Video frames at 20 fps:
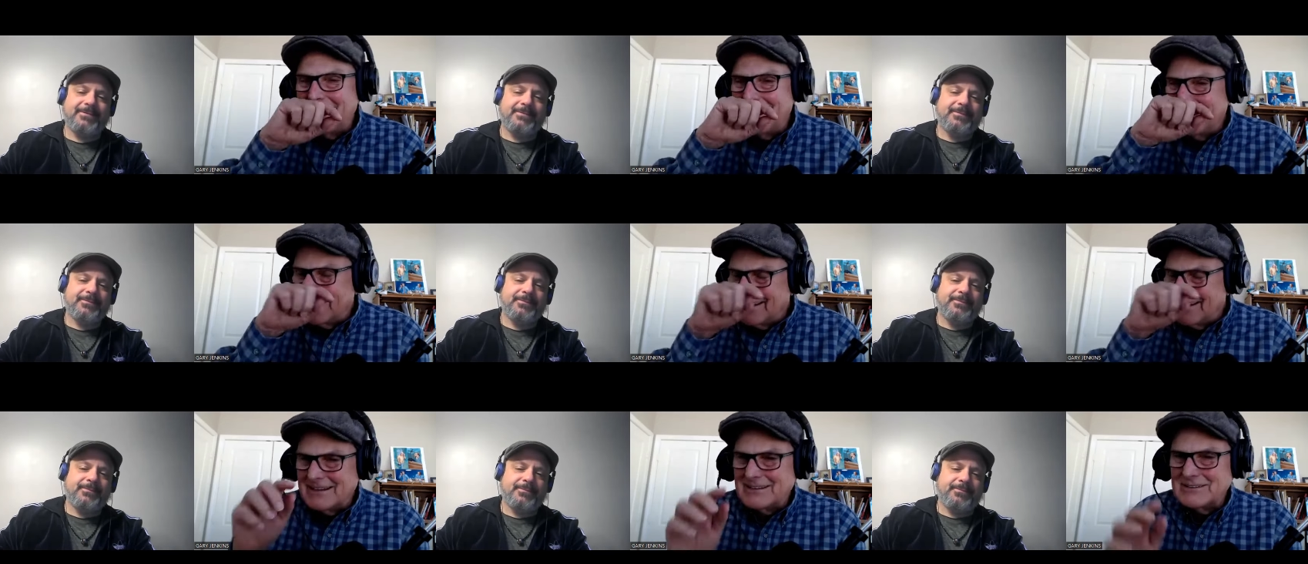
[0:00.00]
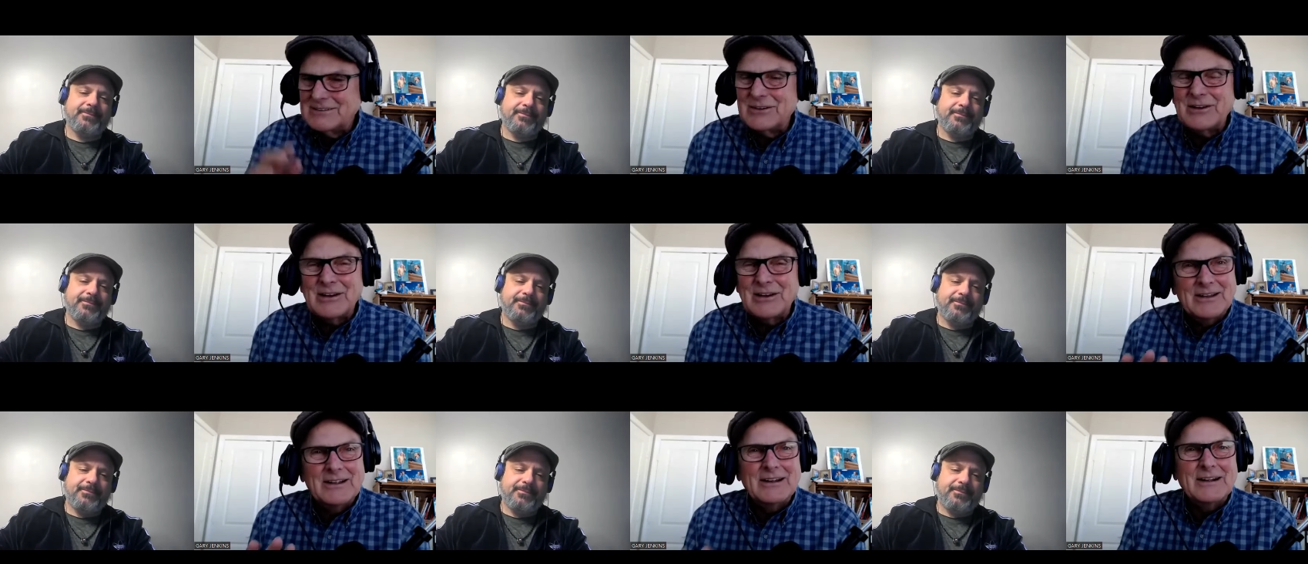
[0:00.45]
Speaker 1: And so
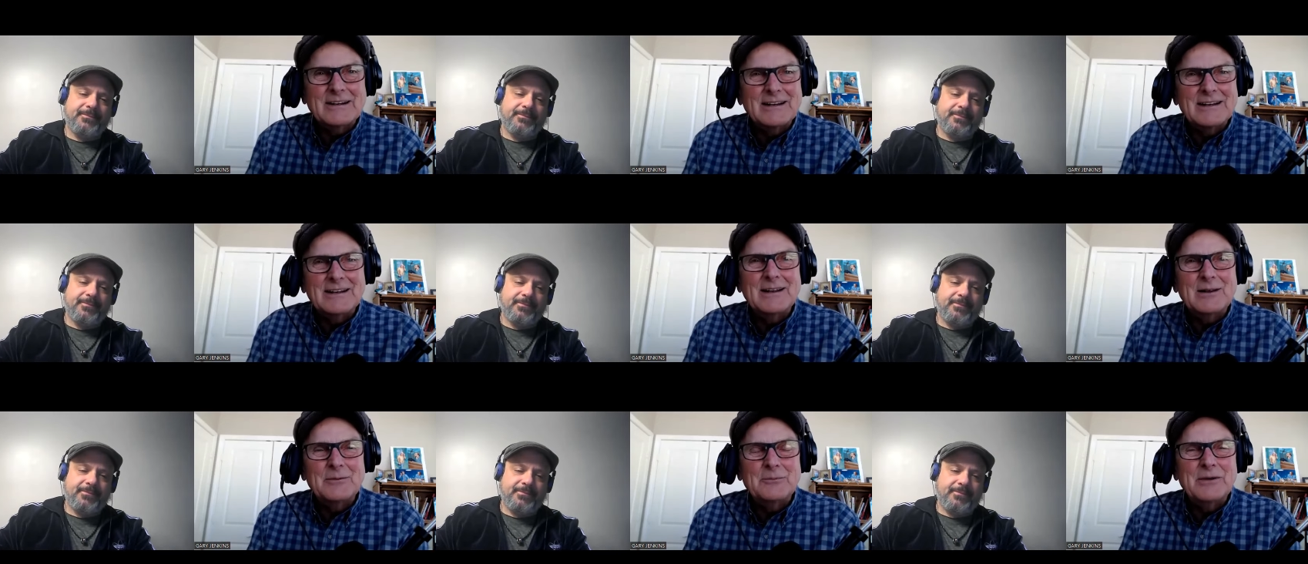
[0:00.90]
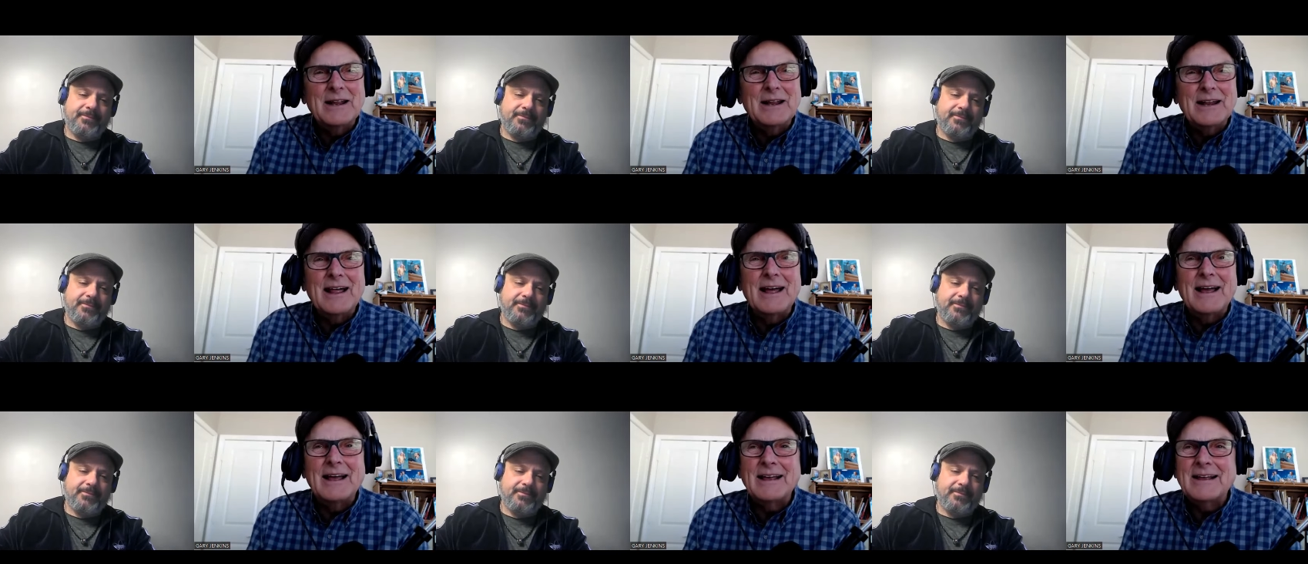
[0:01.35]
it looked a little bit
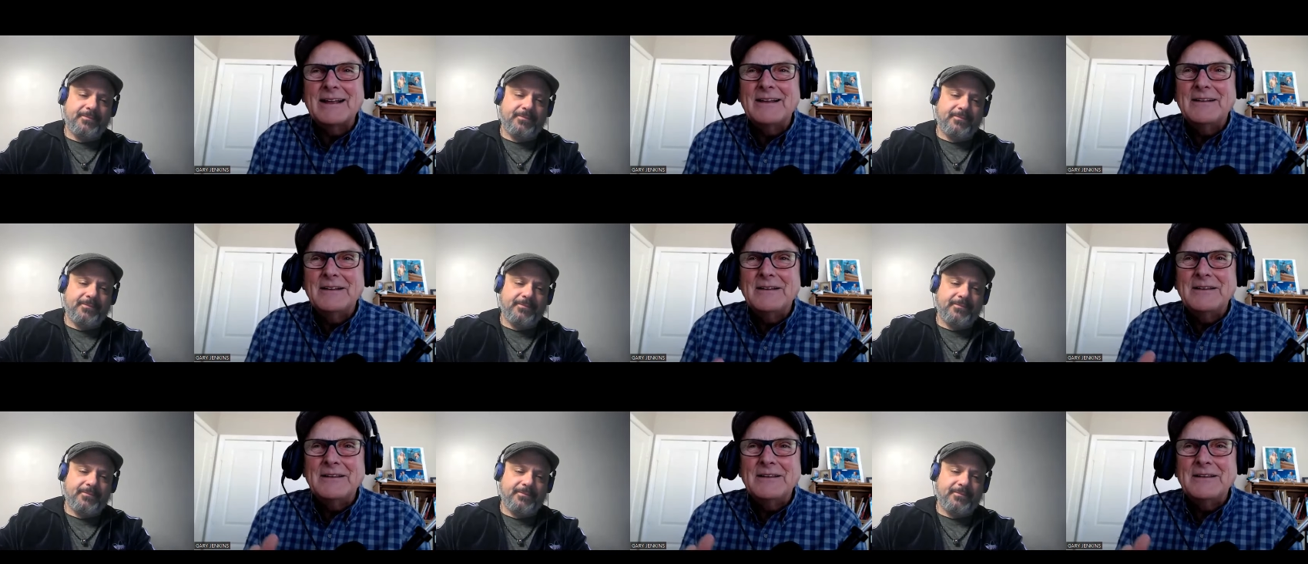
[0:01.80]
like,